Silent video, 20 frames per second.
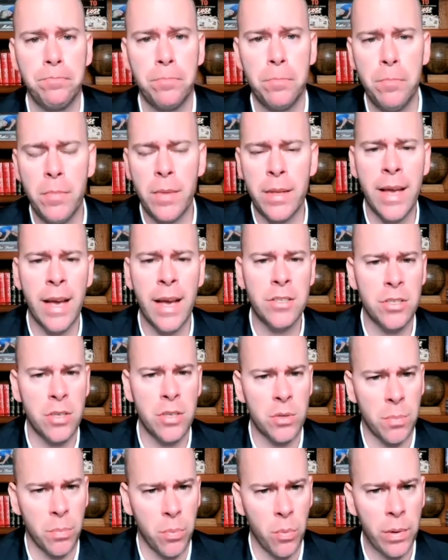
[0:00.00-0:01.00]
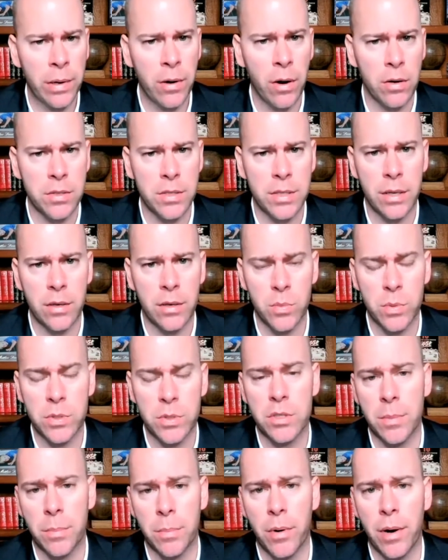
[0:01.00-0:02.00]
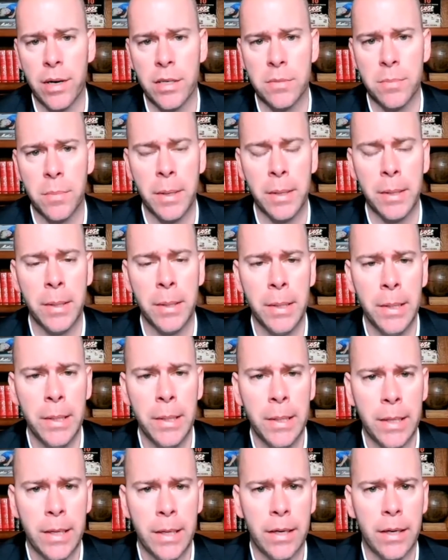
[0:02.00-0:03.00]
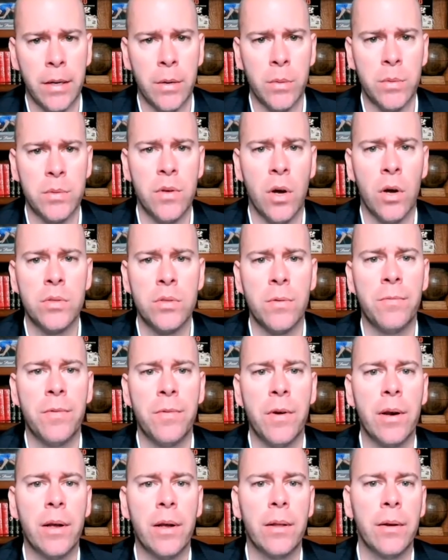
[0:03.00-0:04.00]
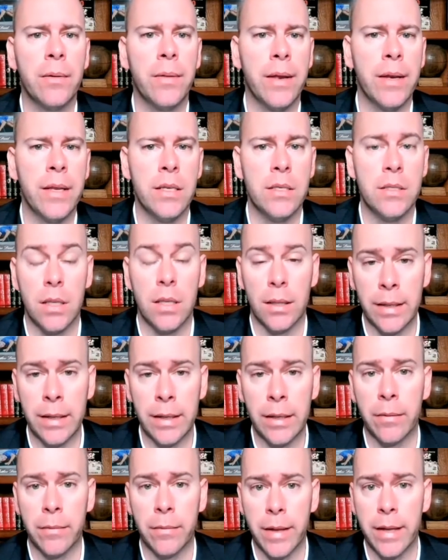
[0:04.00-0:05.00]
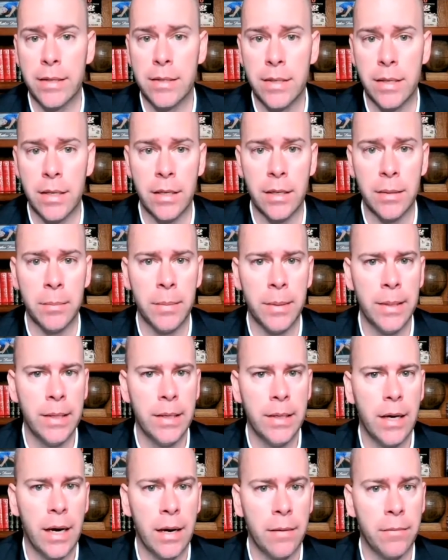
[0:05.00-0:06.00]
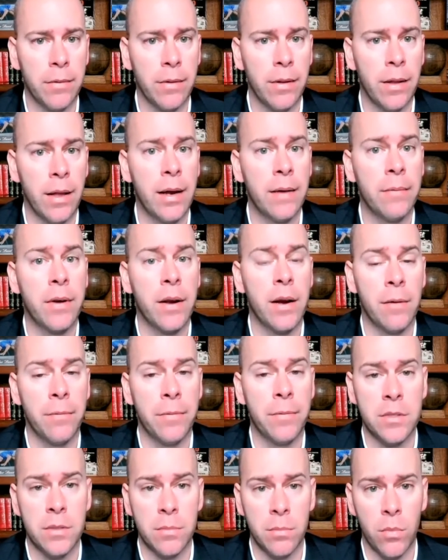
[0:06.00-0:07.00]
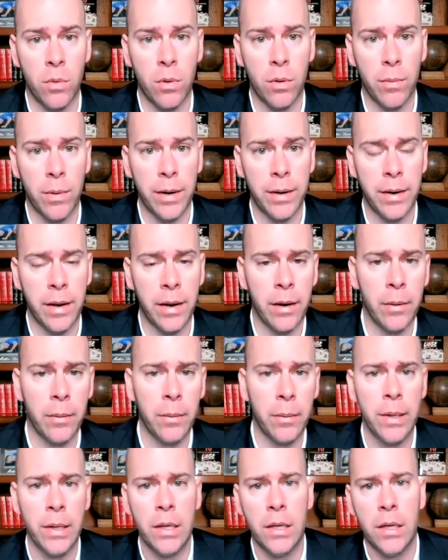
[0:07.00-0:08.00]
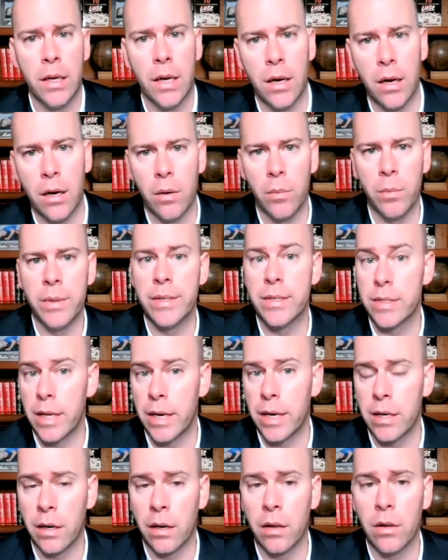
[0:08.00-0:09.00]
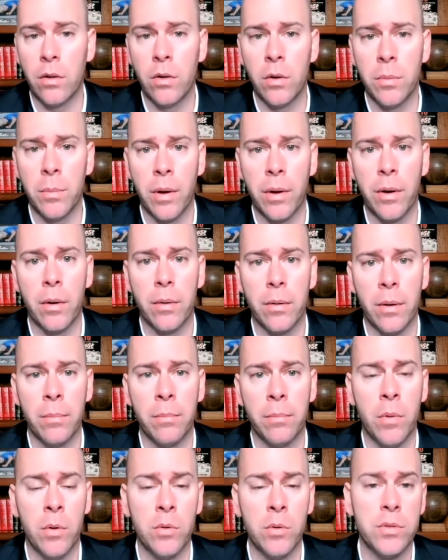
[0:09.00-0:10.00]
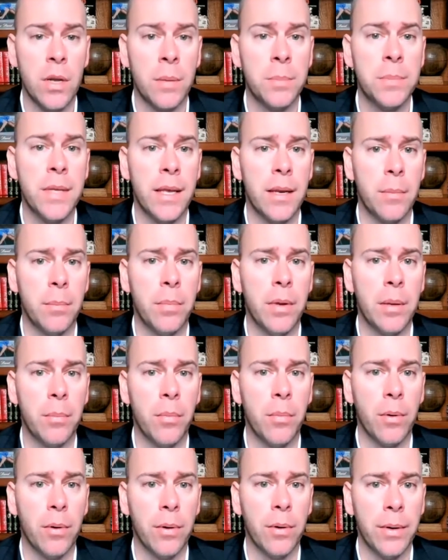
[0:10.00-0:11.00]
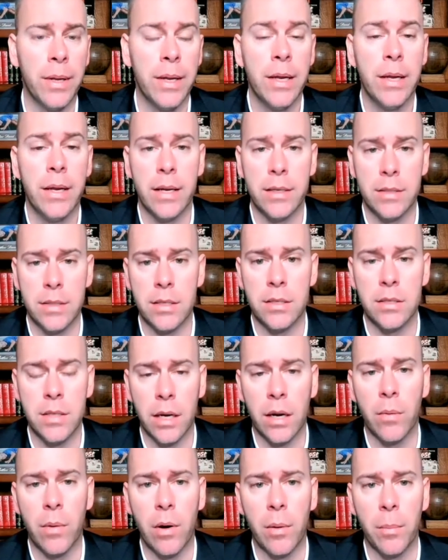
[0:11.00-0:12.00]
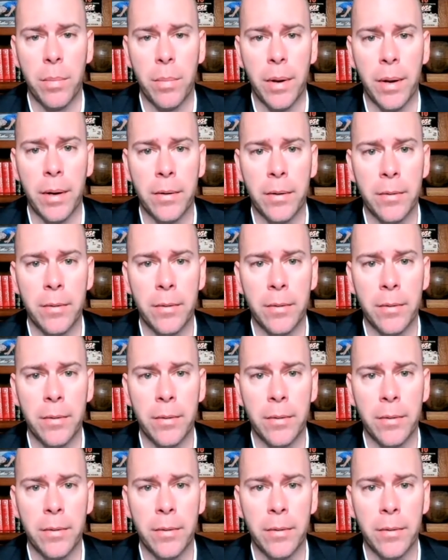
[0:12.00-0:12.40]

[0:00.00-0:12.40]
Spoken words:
He actually showed some point guard skills, which surprised me. It was also very clear that he is the leader of that team. I have a lot of confidence in Moore right now. We decided to include him on our most updated big board as a second-round pick.